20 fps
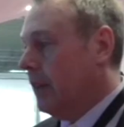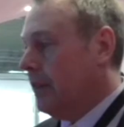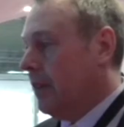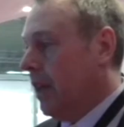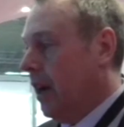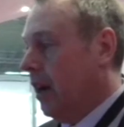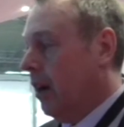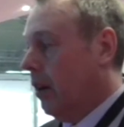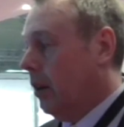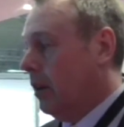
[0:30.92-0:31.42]

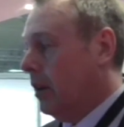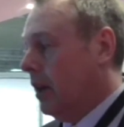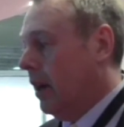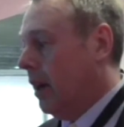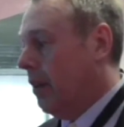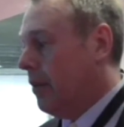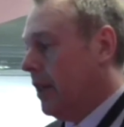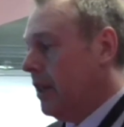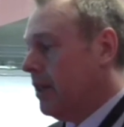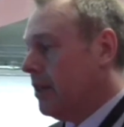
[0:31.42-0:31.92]

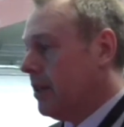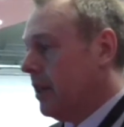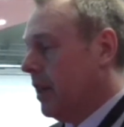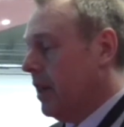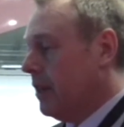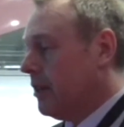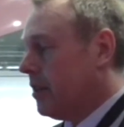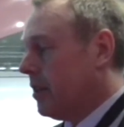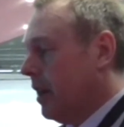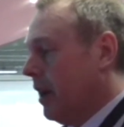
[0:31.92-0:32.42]
Now, this
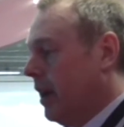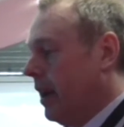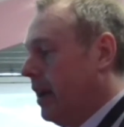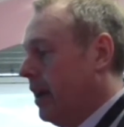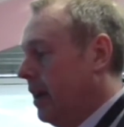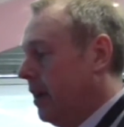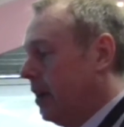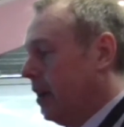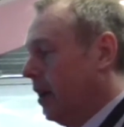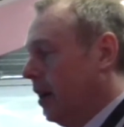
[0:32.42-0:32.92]
is
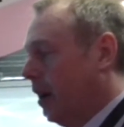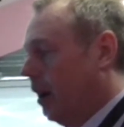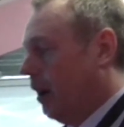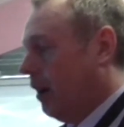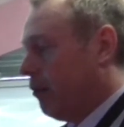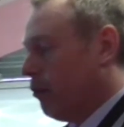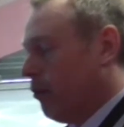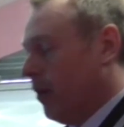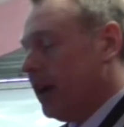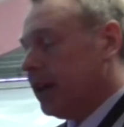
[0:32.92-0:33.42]
a
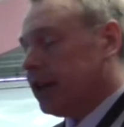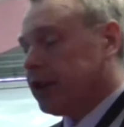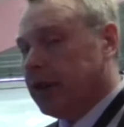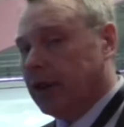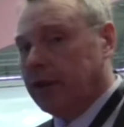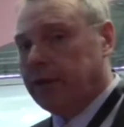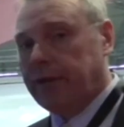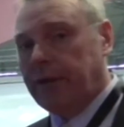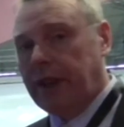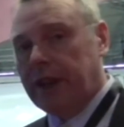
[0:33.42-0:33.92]

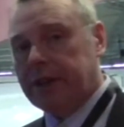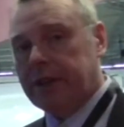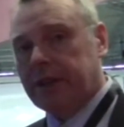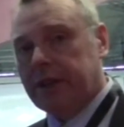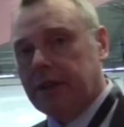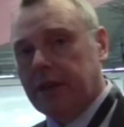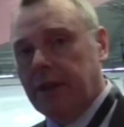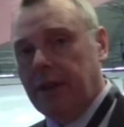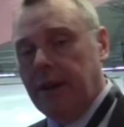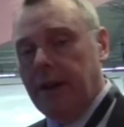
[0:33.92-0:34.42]

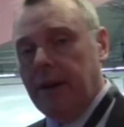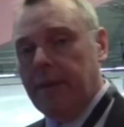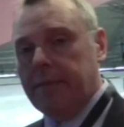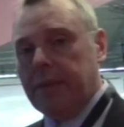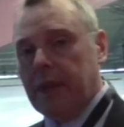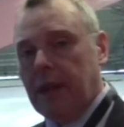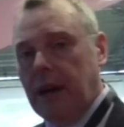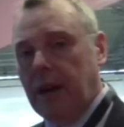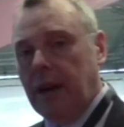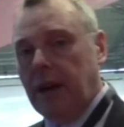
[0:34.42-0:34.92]
retrofit
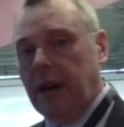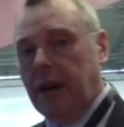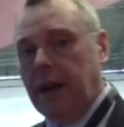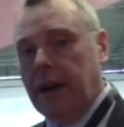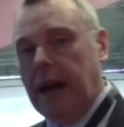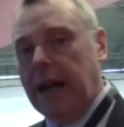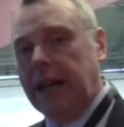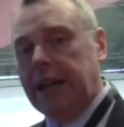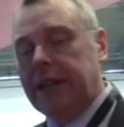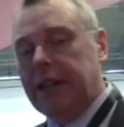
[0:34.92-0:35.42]

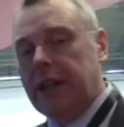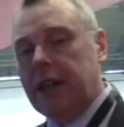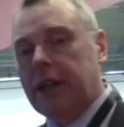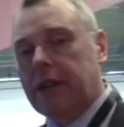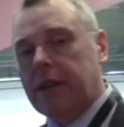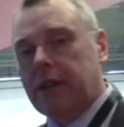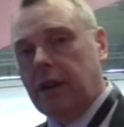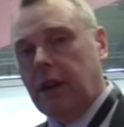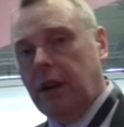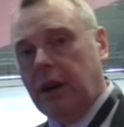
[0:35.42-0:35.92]

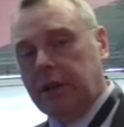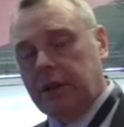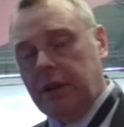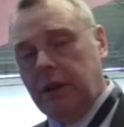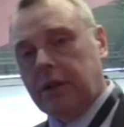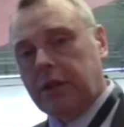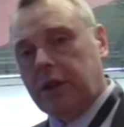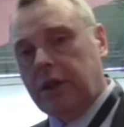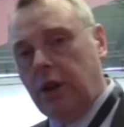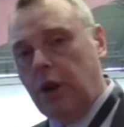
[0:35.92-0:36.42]
LED
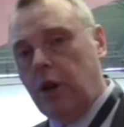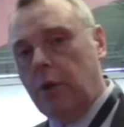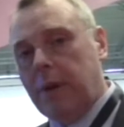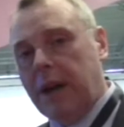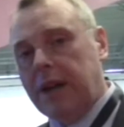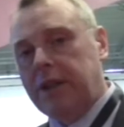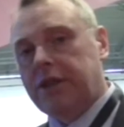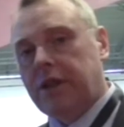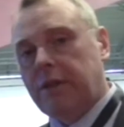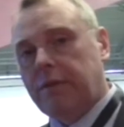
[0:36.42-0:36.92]
cube
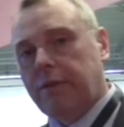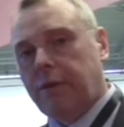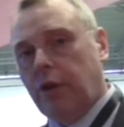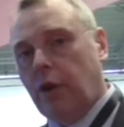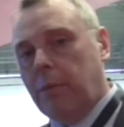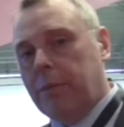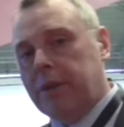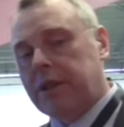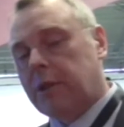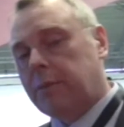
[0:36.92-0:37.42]
engine
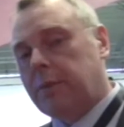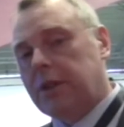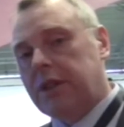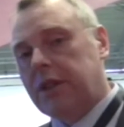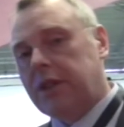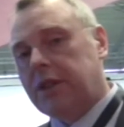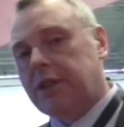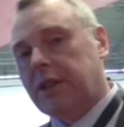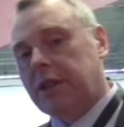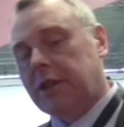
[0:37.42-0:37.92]
for
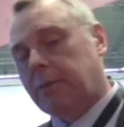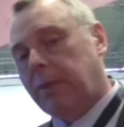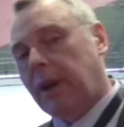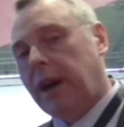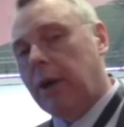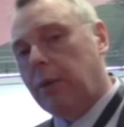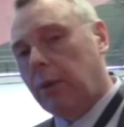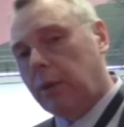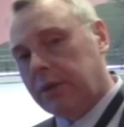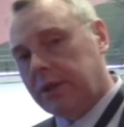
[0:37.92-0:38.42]
Mitsubishi's
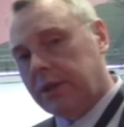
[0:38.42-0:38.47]
display wall